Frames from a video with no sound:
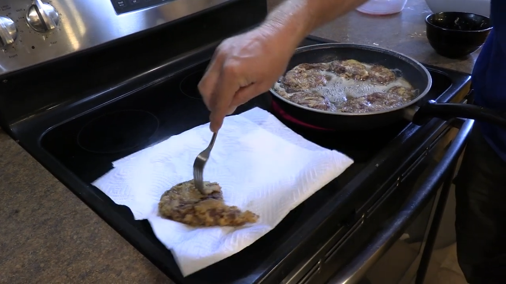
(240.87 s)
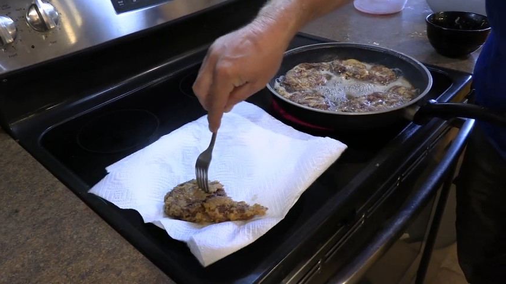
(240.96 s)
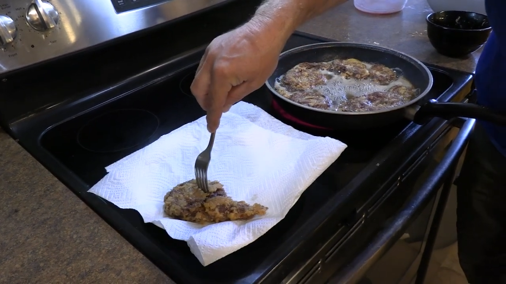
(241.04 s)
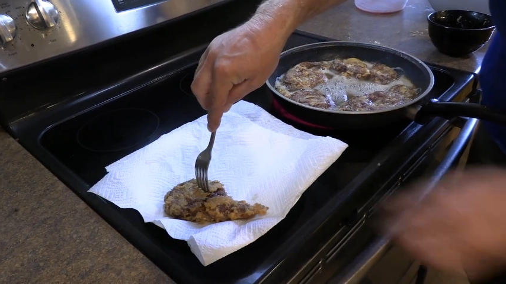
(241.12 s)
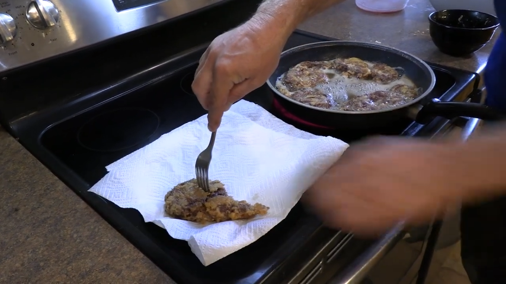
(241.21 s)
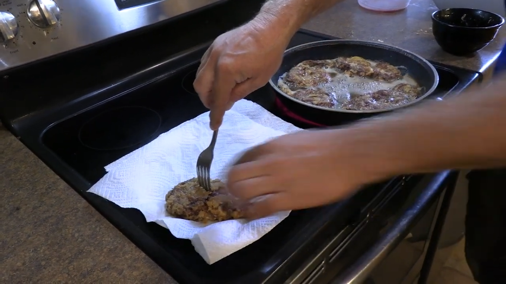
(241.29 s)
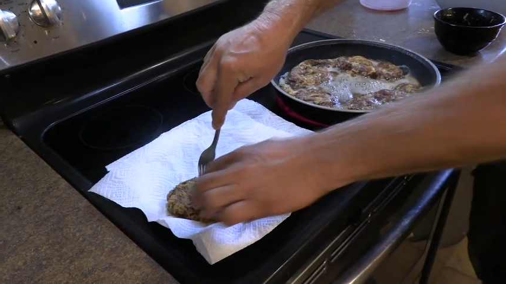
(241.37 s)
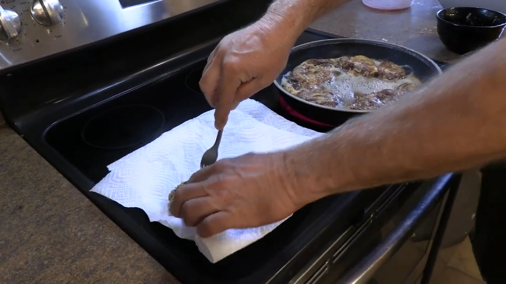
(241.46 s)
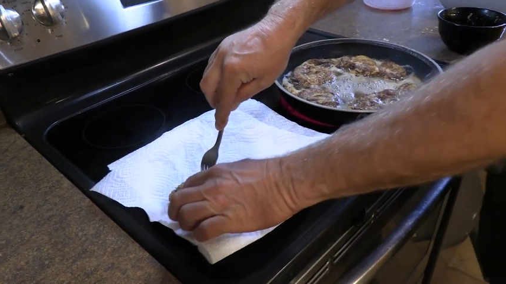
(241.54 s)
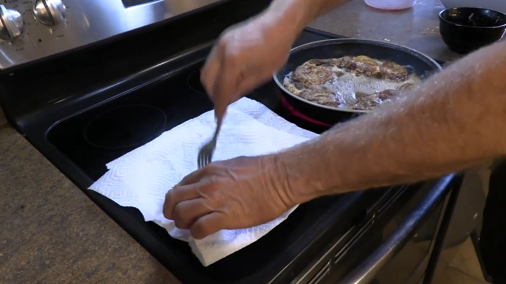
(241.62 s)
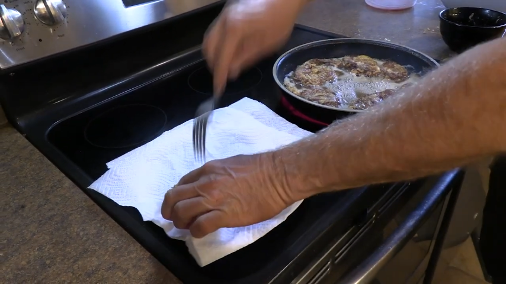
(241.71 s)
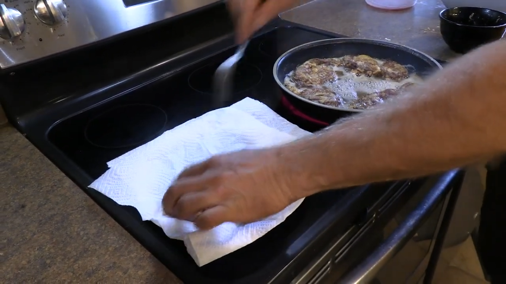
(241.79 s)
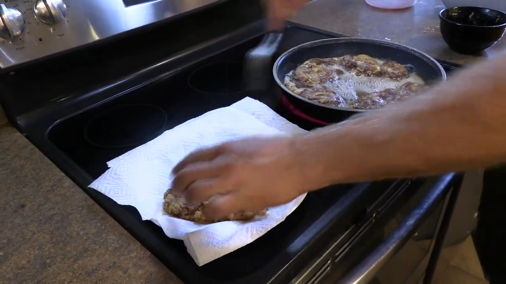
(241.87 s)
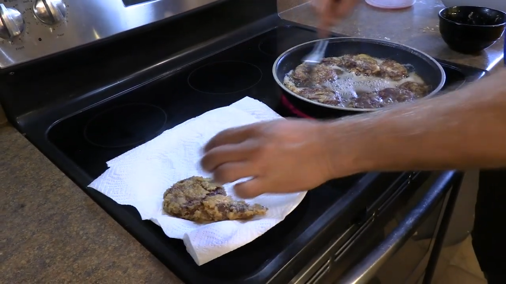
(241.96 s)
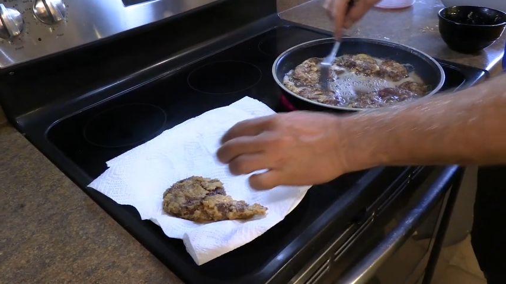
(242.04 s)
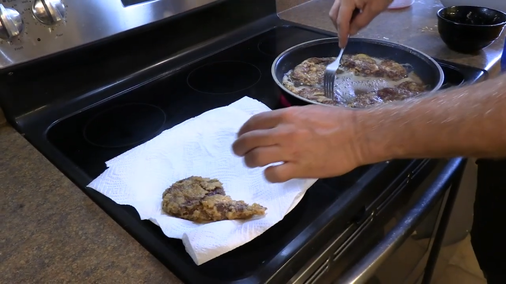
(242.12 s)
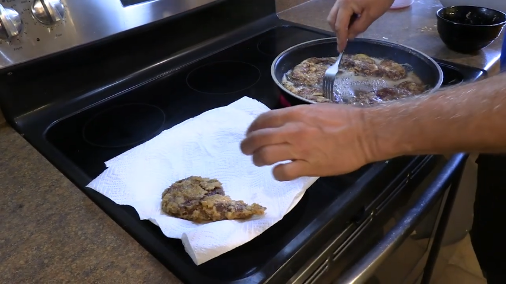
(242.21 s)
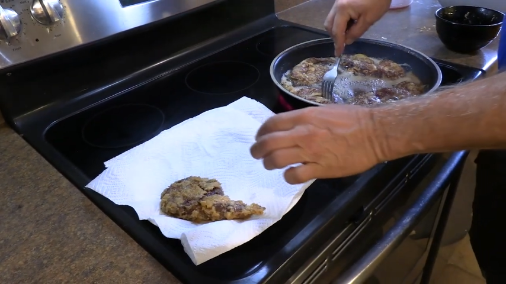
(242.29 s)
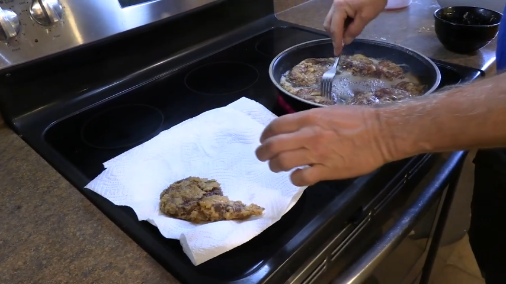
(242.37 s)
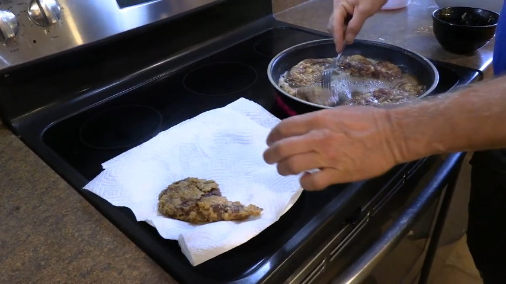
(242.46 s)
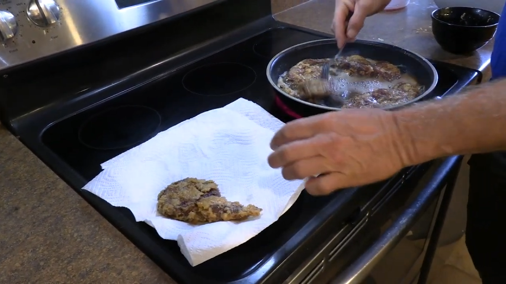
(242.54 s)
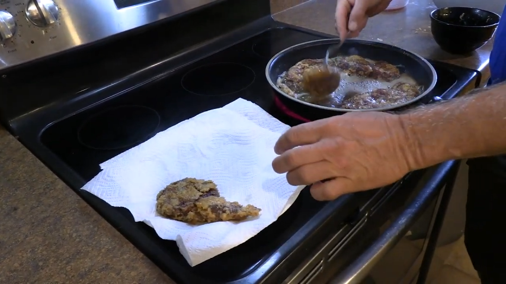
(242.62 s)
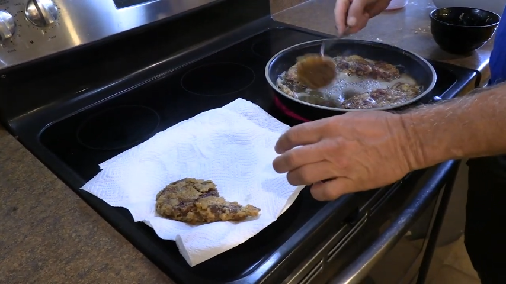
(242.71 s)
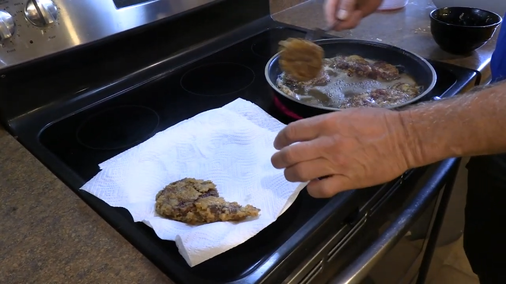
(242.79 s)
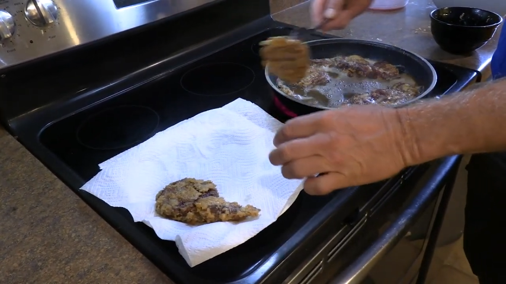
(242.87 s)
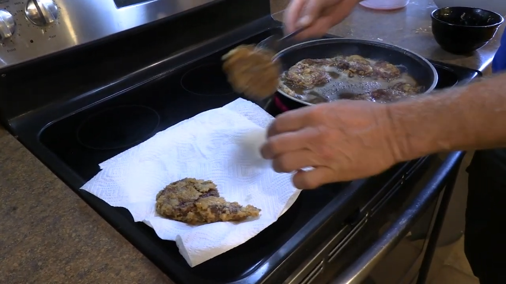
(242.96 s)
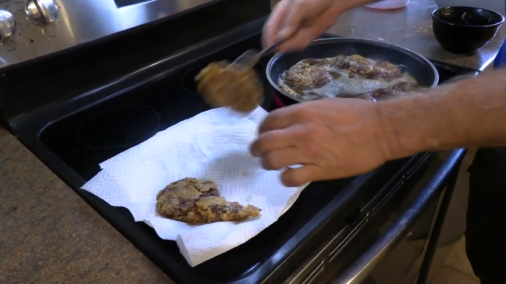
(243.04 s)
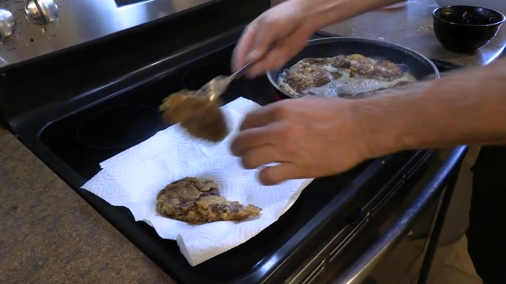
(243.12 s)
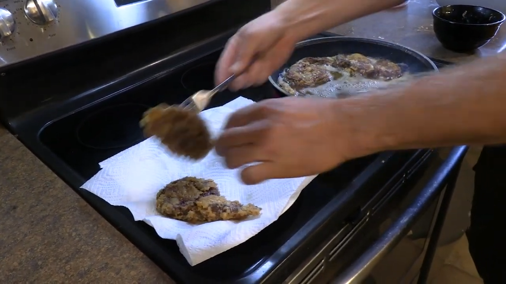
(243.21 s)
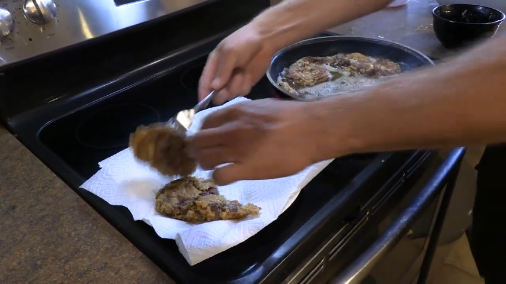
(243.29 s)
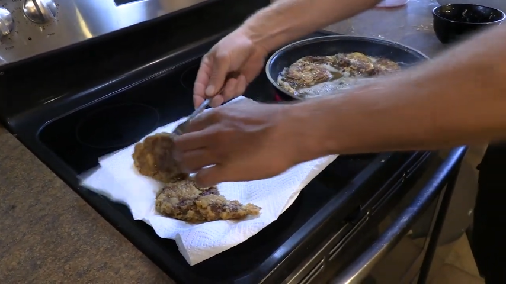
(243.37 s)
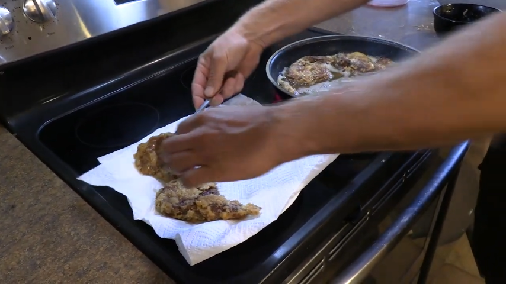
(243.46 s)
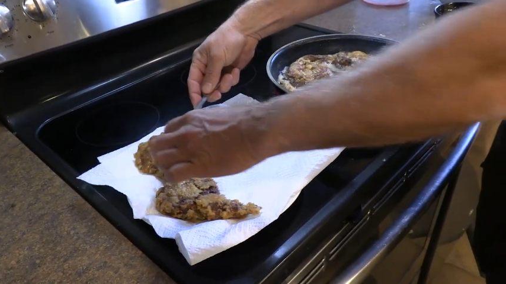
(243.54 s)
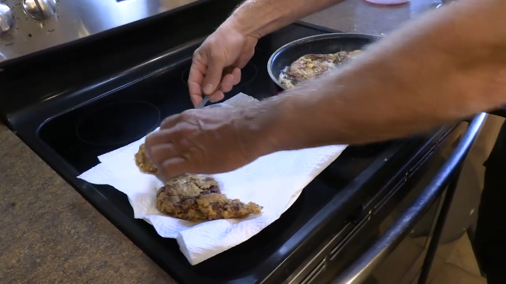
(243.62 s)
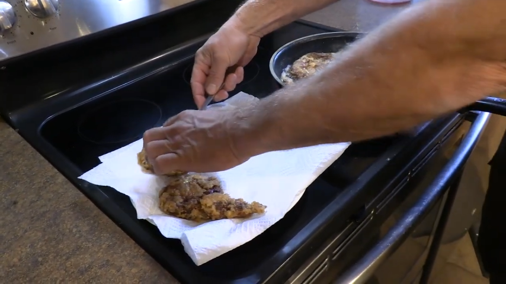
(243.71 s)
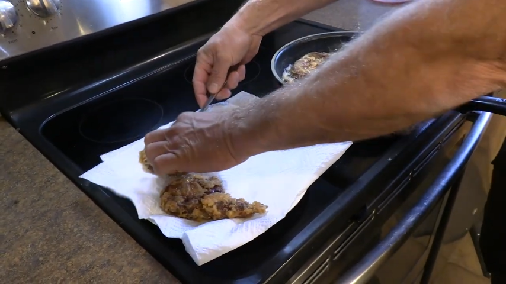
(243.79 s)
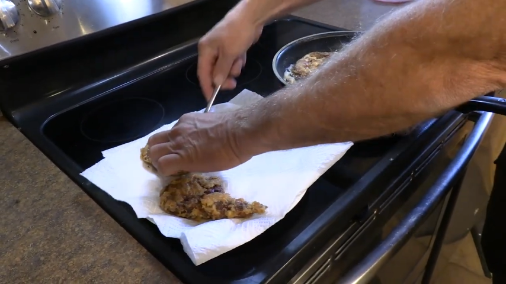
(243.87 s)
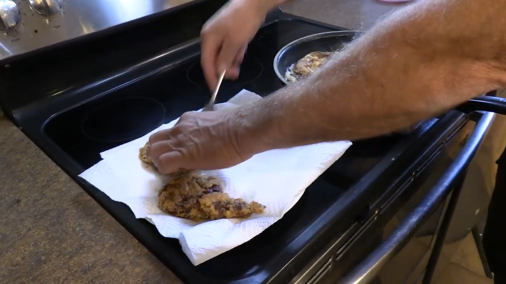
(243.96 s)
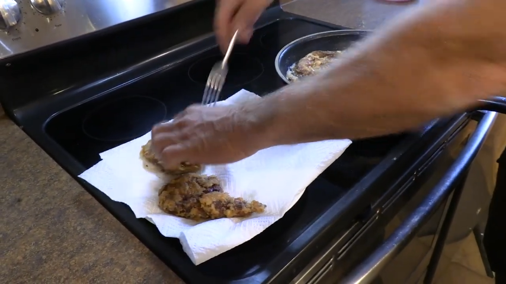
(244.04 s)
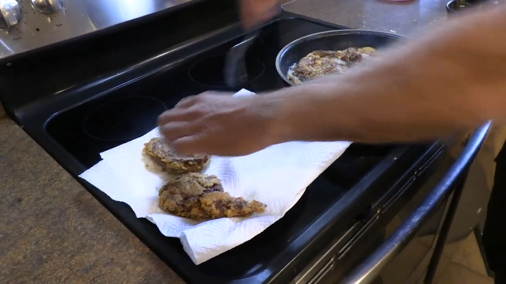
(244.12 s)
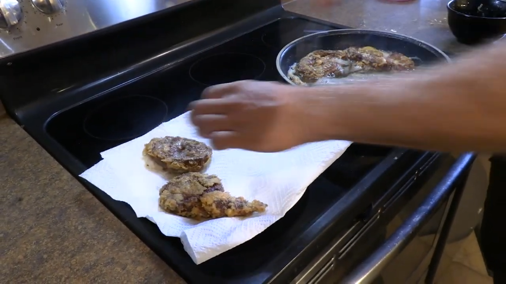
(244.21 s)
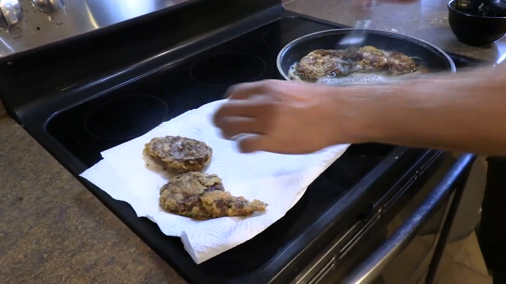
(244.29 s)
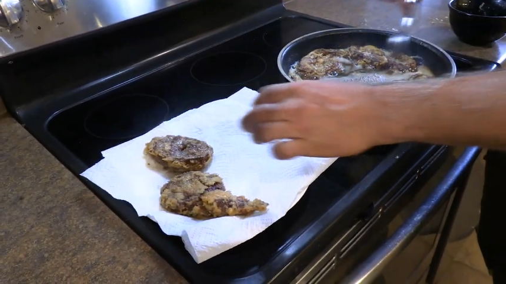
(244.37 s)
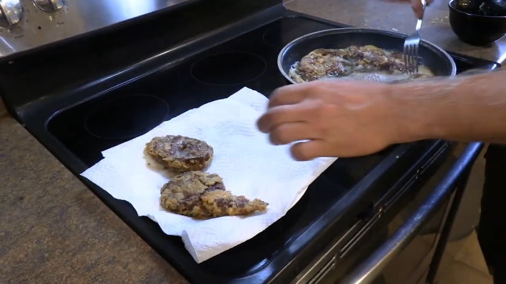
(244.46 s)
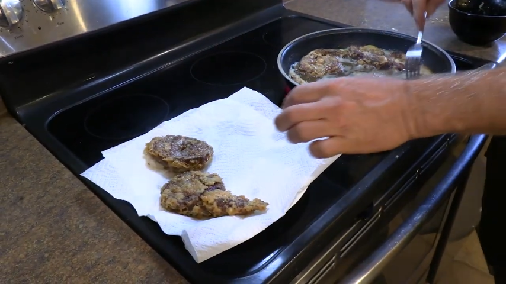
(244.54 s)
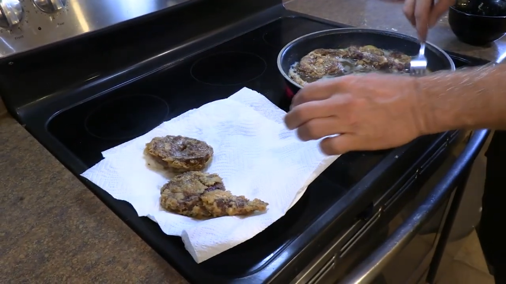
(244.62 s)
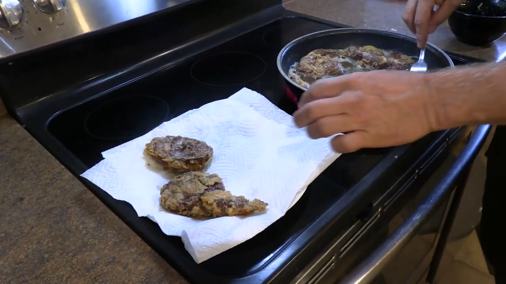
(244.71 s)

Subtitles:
Nobody's mouth can be seen.